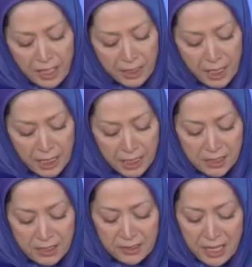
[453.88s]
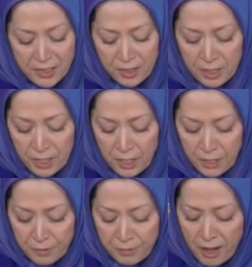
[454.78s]
of the Iranian resistance,
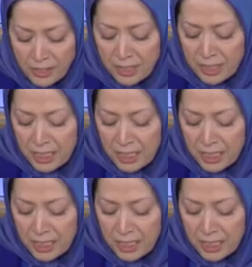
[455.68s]
once